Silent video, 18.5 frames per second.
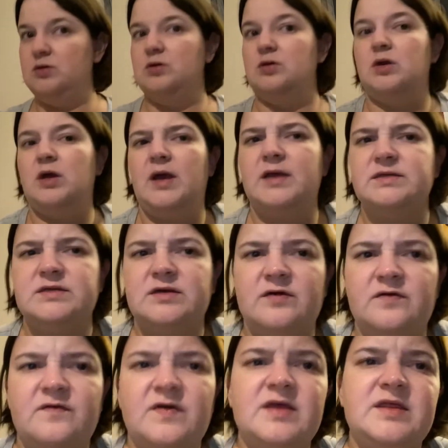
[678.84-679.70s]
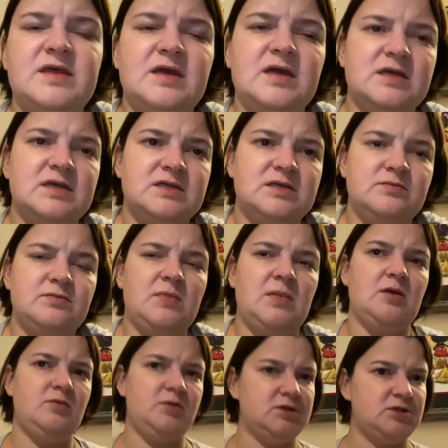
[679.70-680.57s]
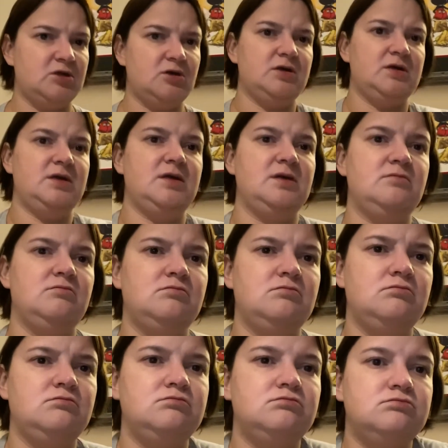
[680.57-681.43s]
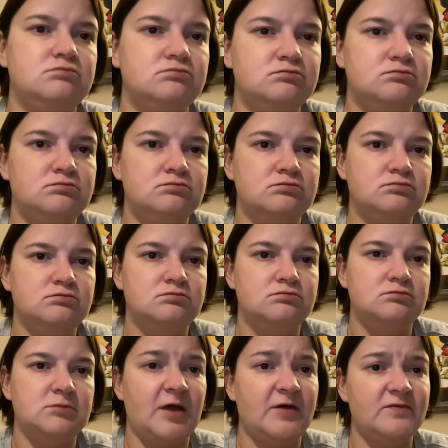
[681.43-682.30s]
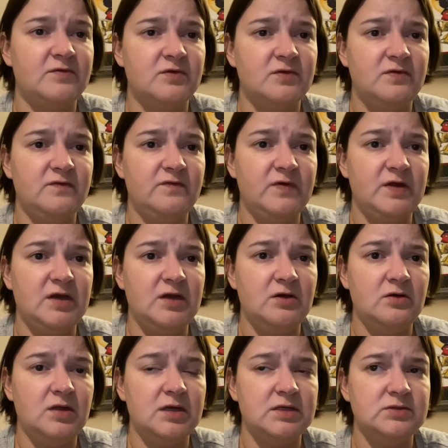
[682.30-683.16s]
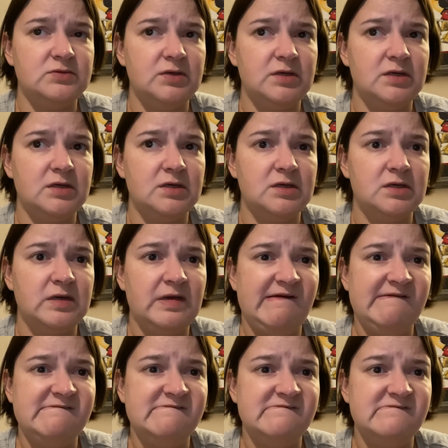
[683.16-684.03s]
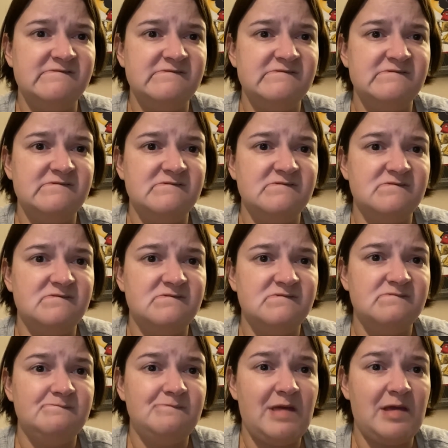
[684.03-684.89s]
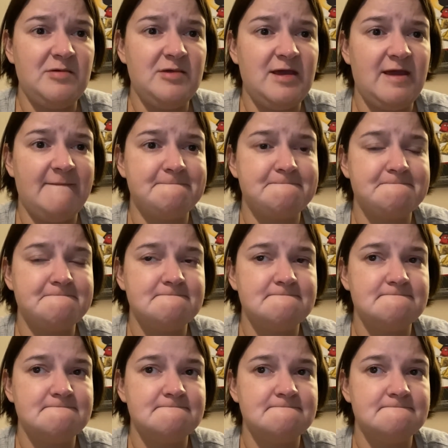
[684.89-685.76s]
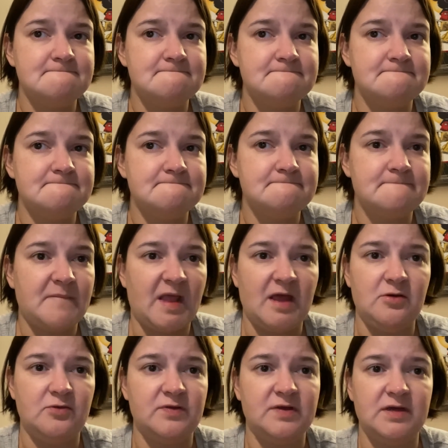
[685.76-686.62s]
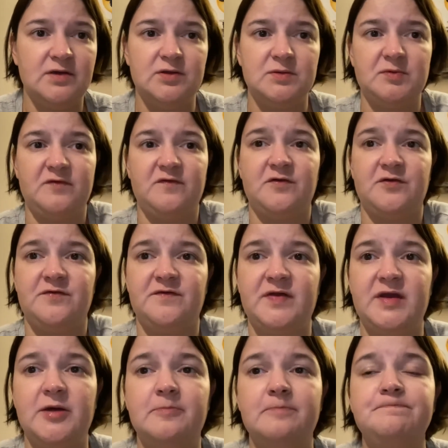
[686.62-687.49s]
As of, I think I maybe started it after the video last week. Maybe. I don't think it was before the video.